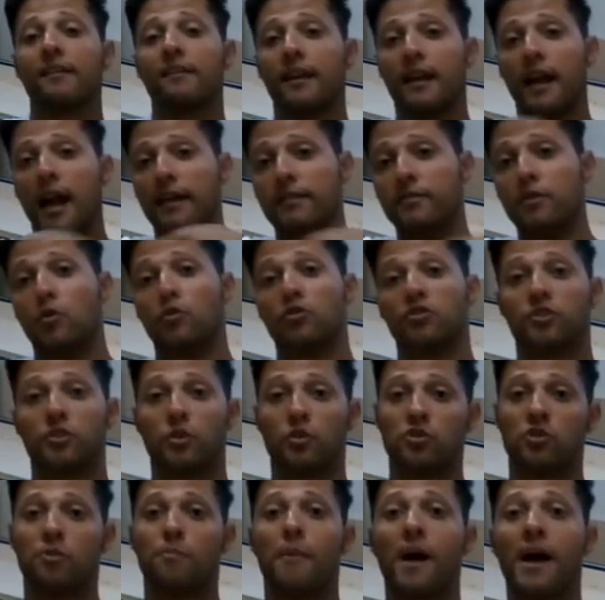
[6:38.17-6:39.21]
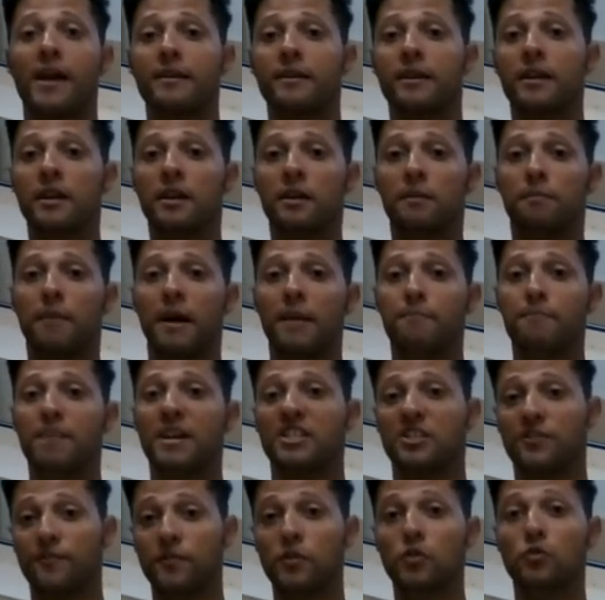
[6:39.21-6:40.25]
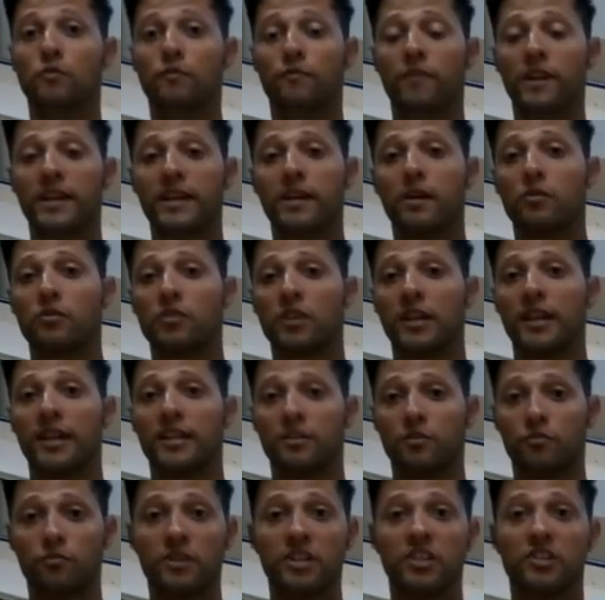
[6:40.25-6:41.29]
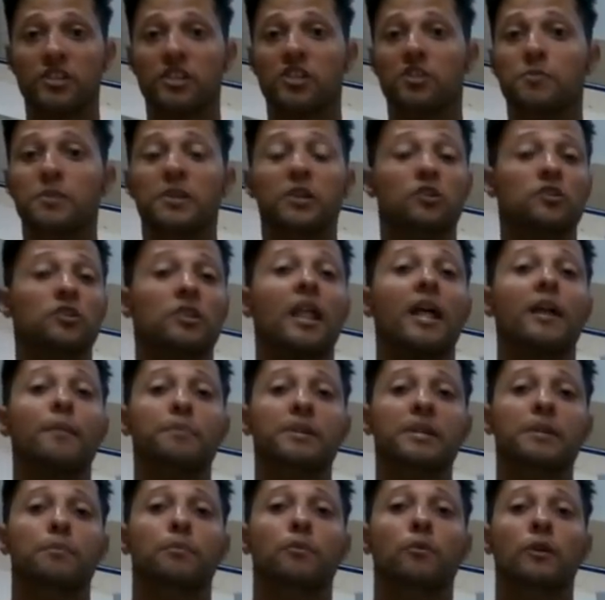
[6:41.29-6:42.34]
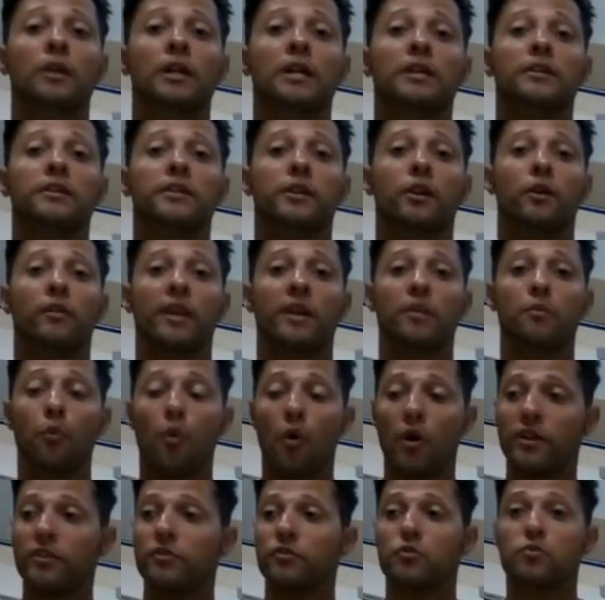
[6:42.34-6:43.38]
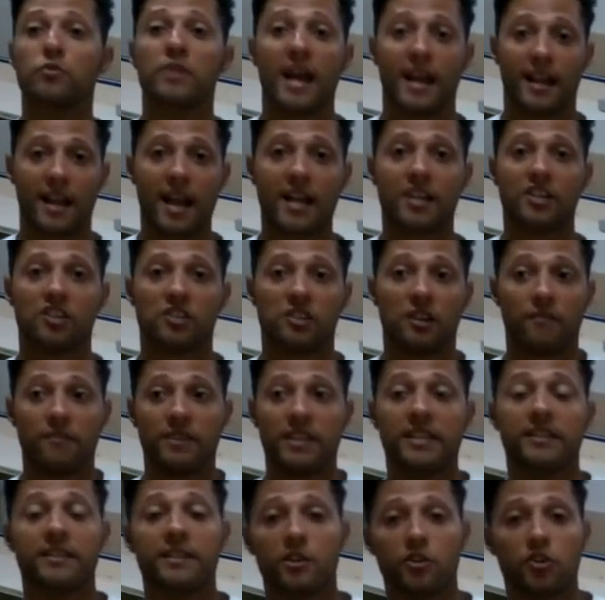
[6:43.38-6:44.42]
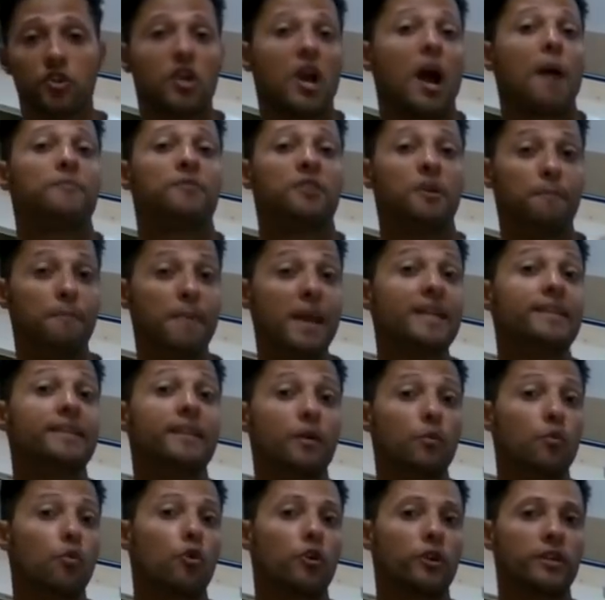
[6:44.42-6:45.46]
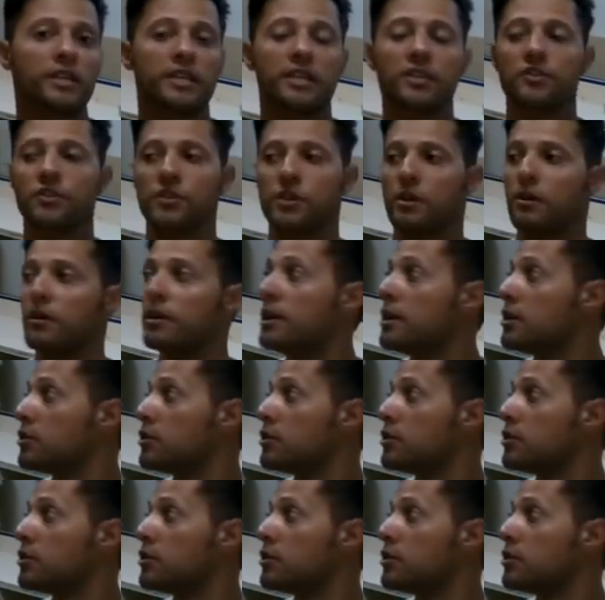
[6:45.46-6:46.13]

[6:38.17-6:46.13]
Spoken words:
I notice those are my best viewed videos, and the reason is because a lot of people, they want to do that kind of stuff in their shop to make their work easier.